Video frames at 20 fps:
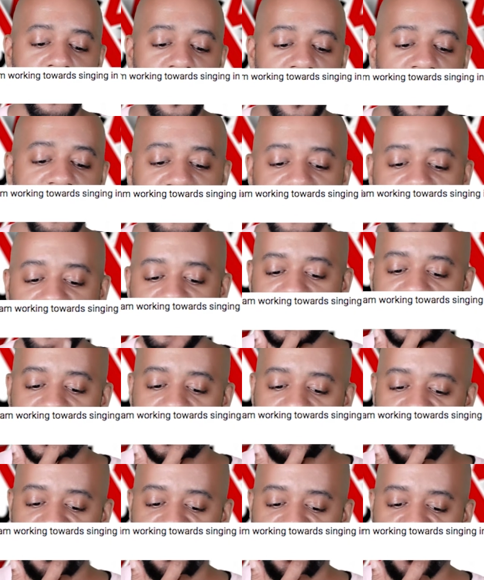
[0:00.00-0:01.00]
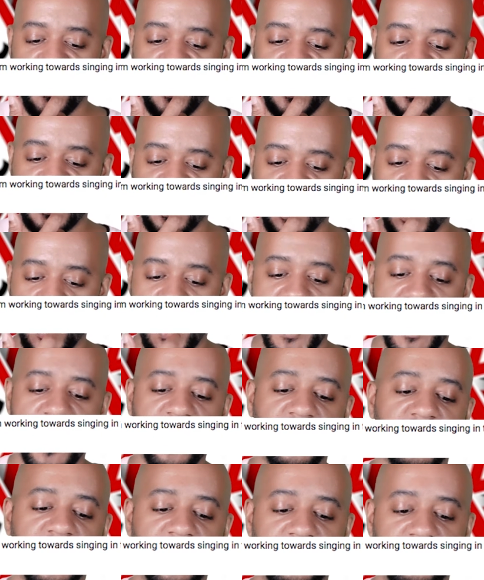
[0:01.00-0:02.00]
I need to take my voice to
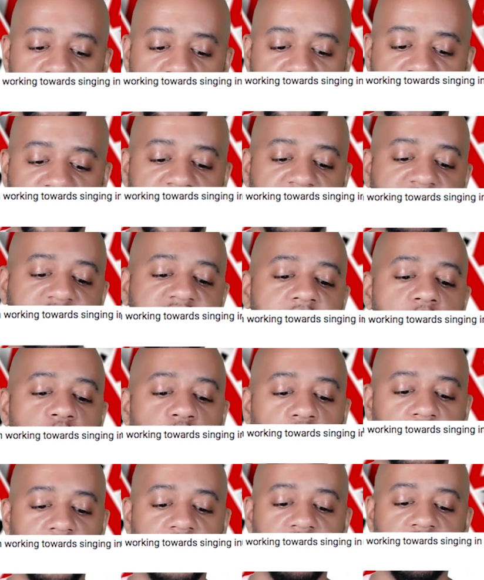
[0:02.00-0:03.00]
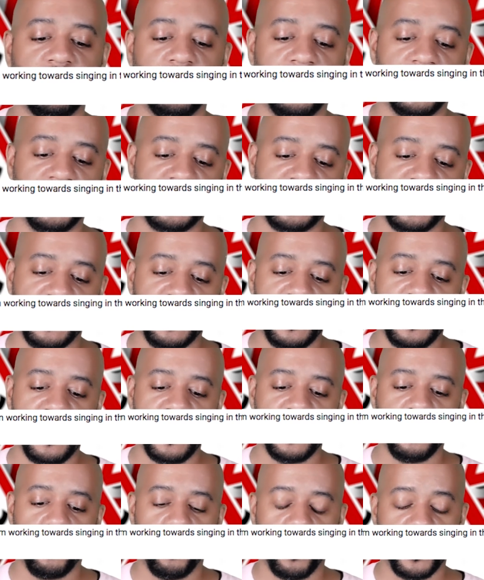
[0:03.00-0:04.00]
higher levels as I'm working towards singing
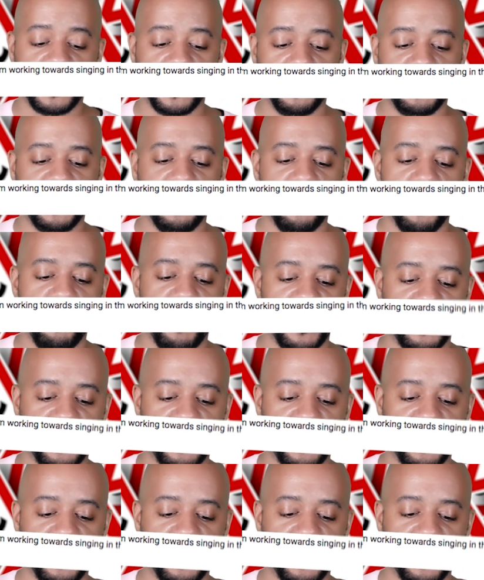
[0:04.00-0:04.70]
in the worship team in my